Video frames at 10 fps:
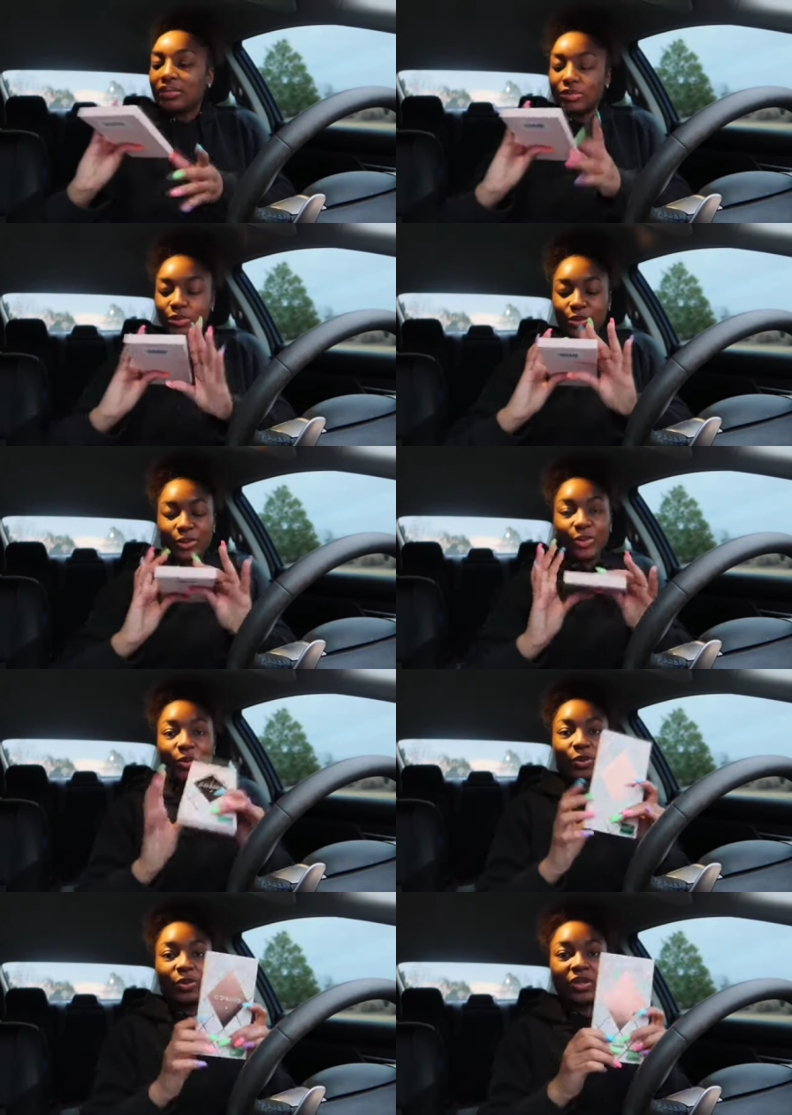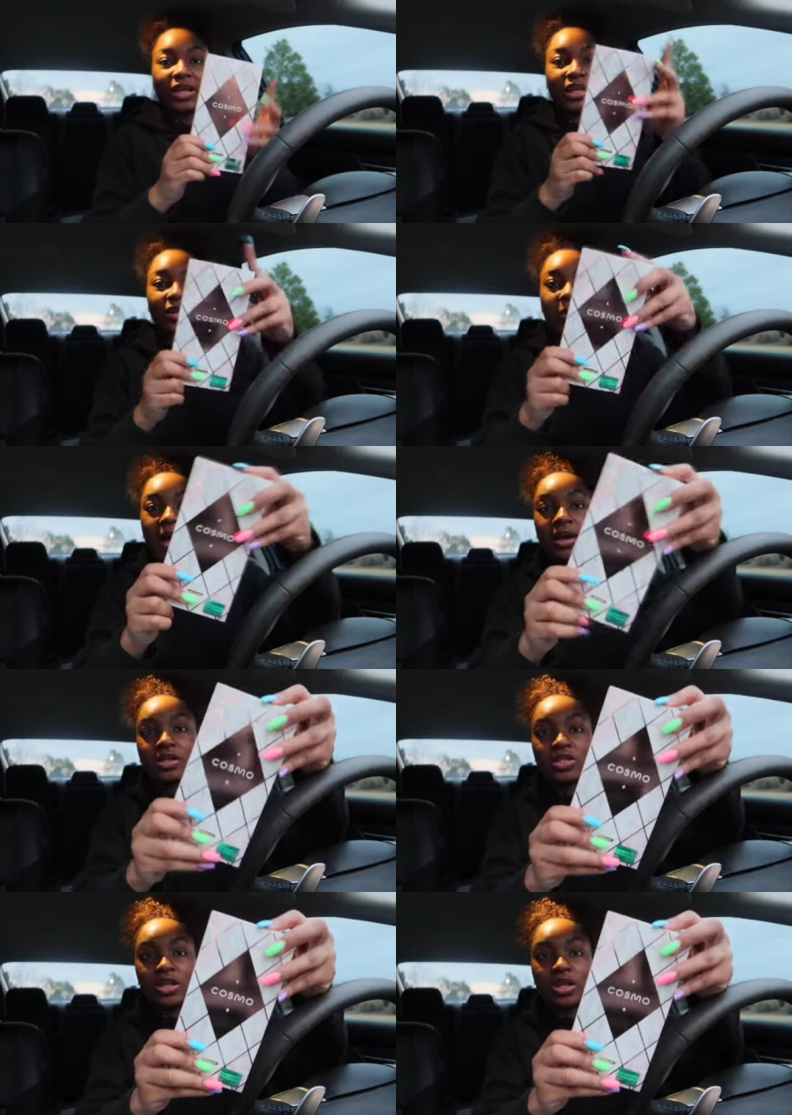Ooh, look at the
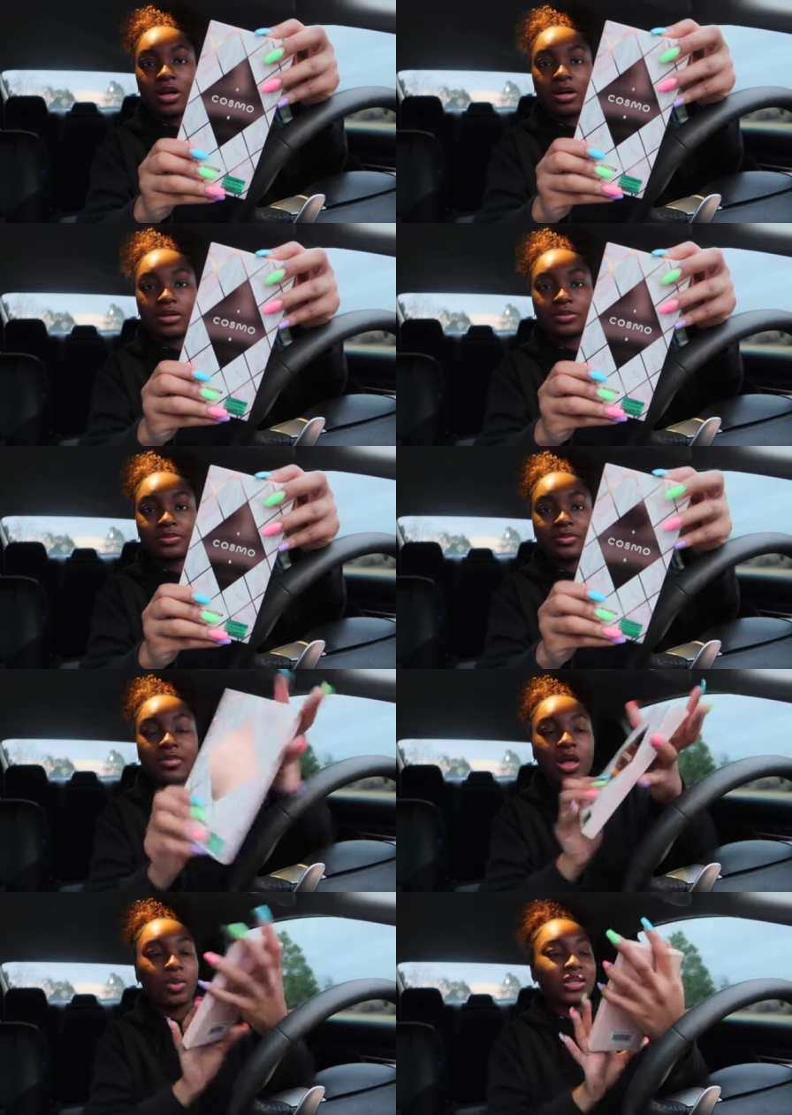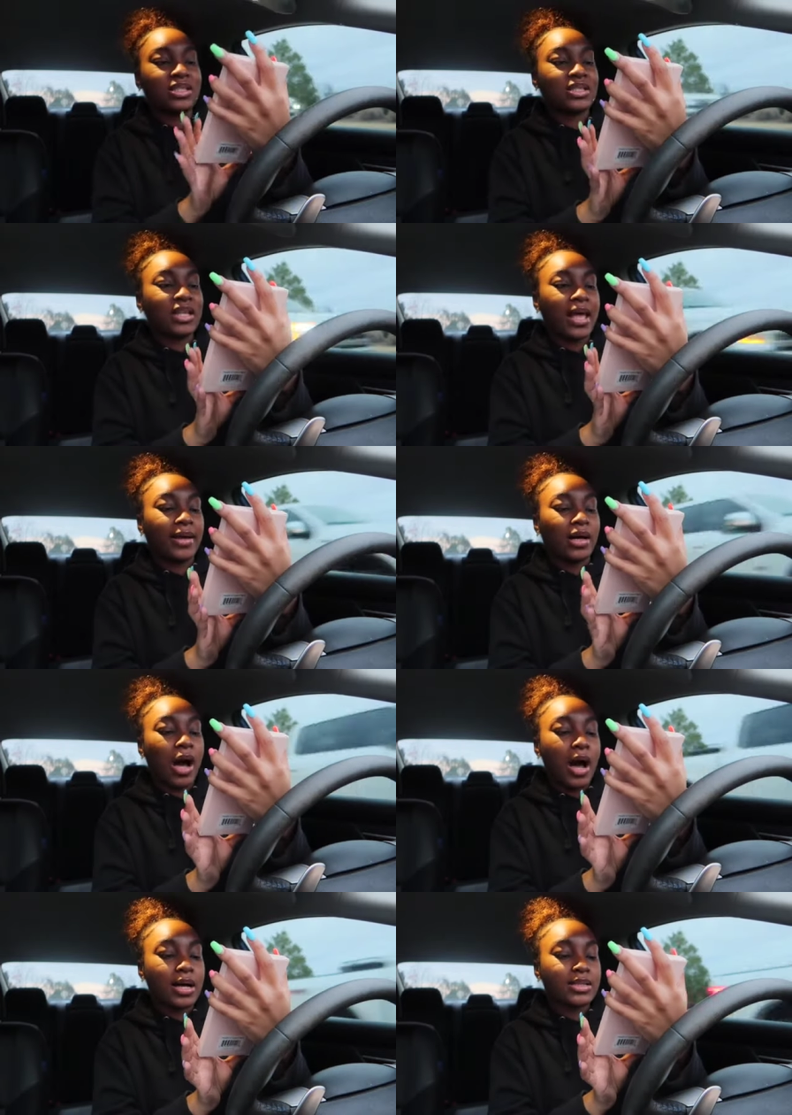packaging, y'all. What does it say?
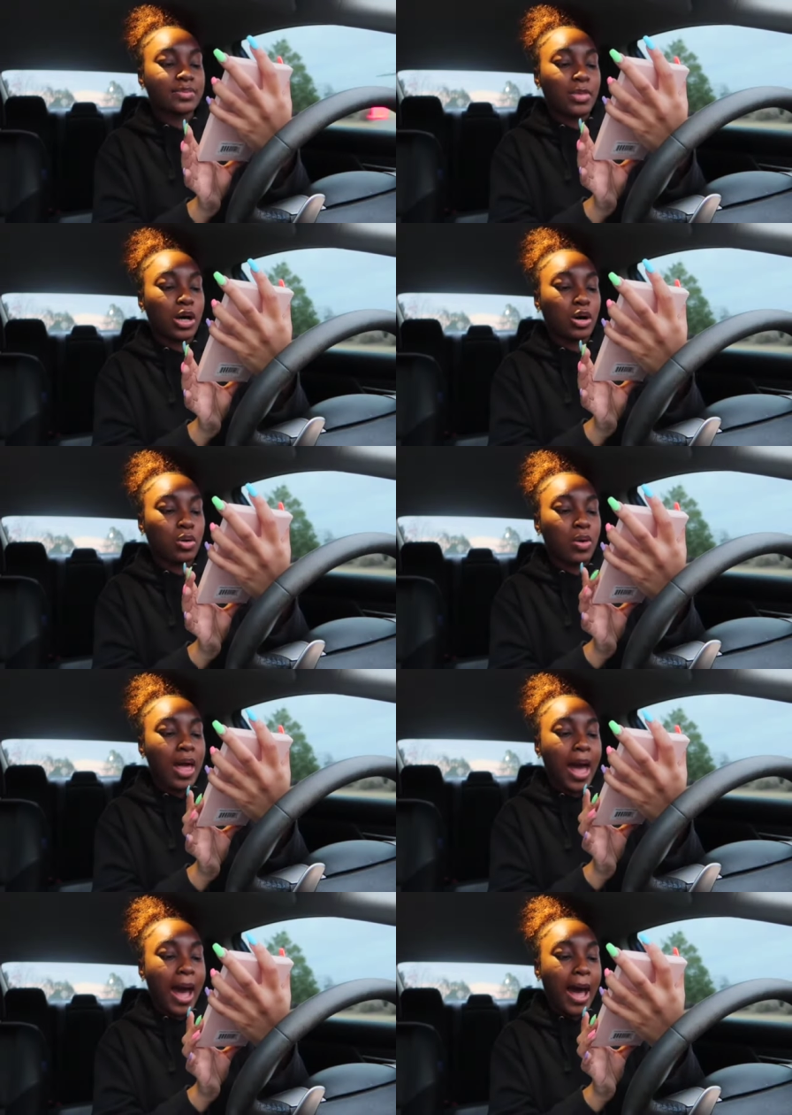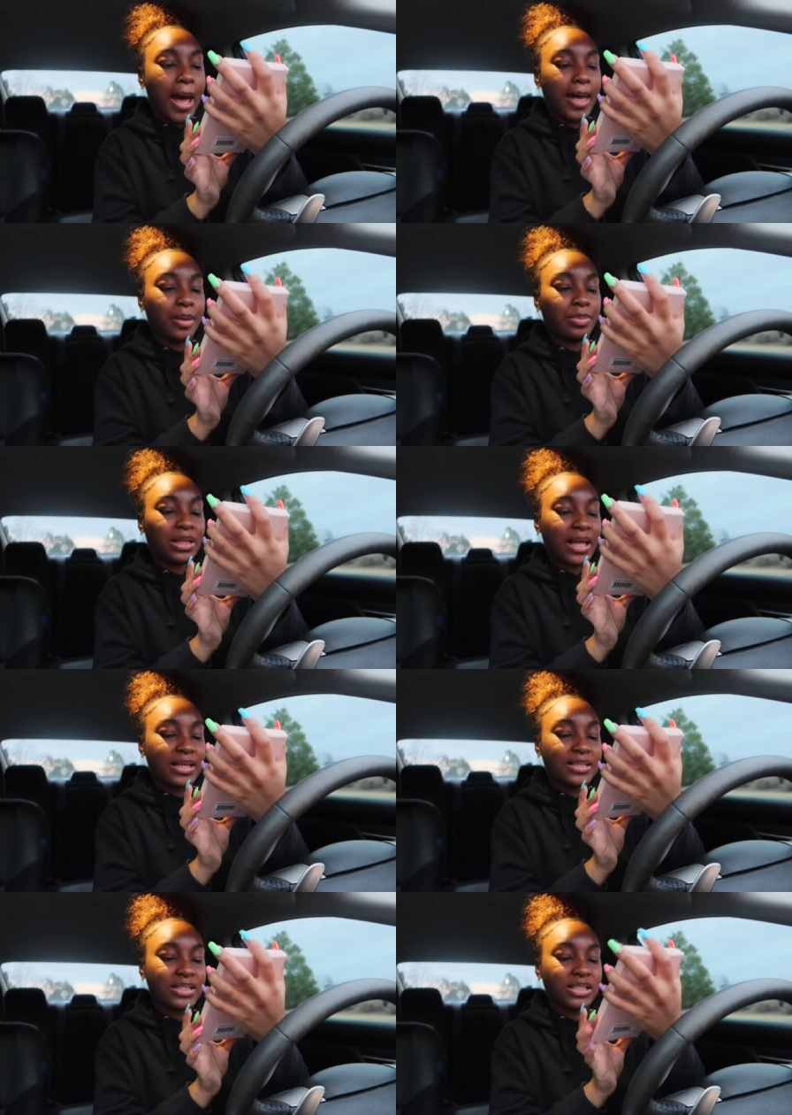Cosmo Eye
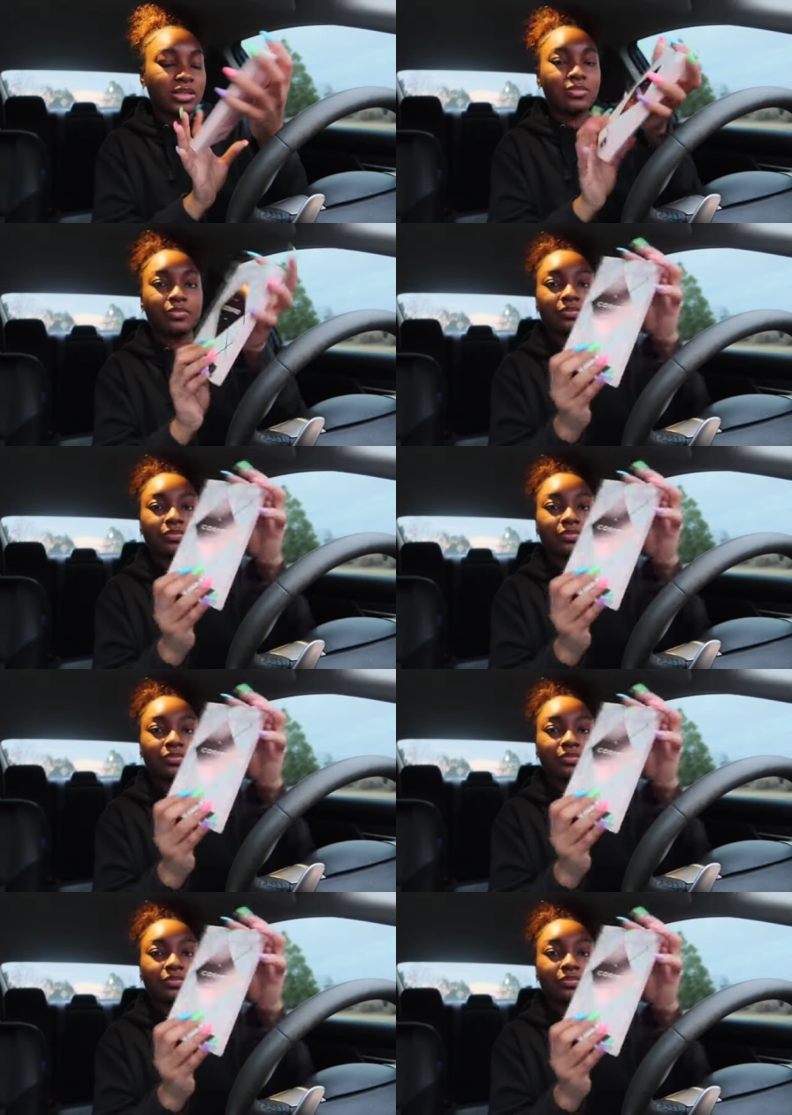Blazing.